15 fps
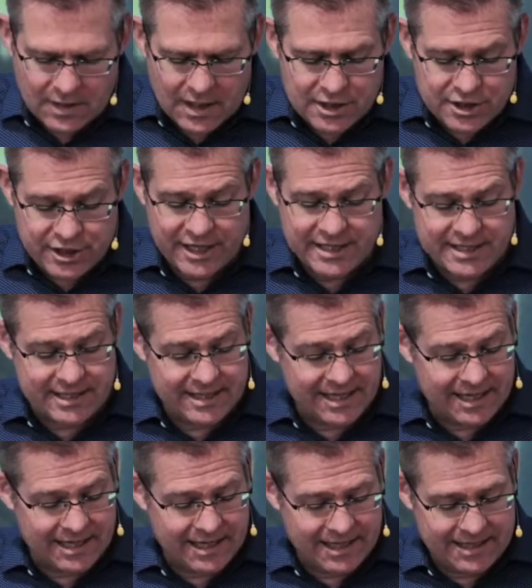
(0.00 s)
Jesus
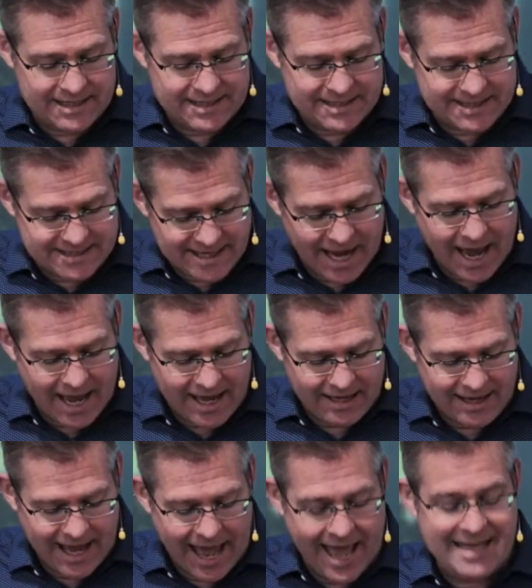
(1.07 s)
is saying
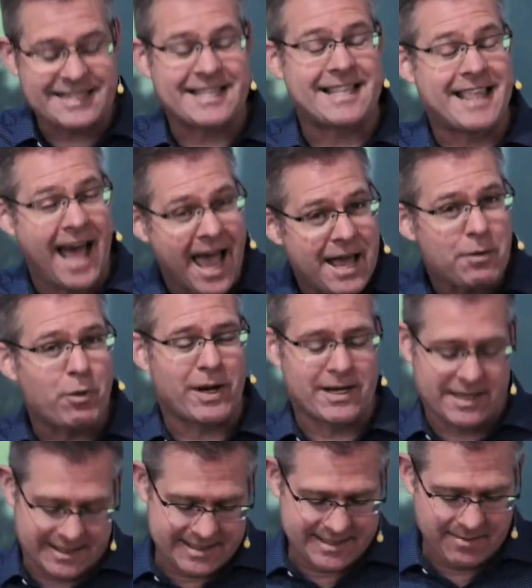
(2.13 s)
as they
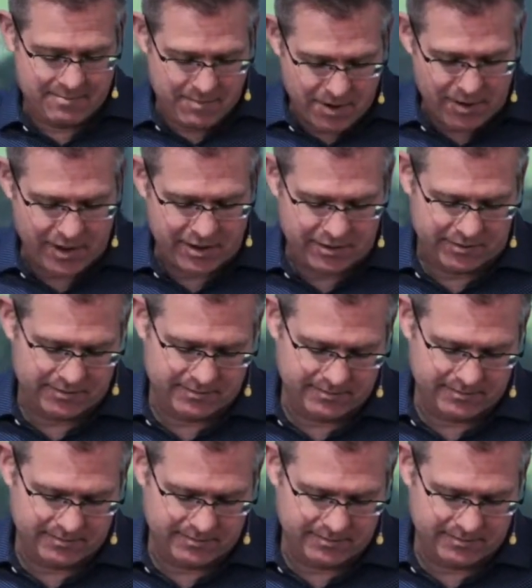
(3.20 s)
witness the miracle,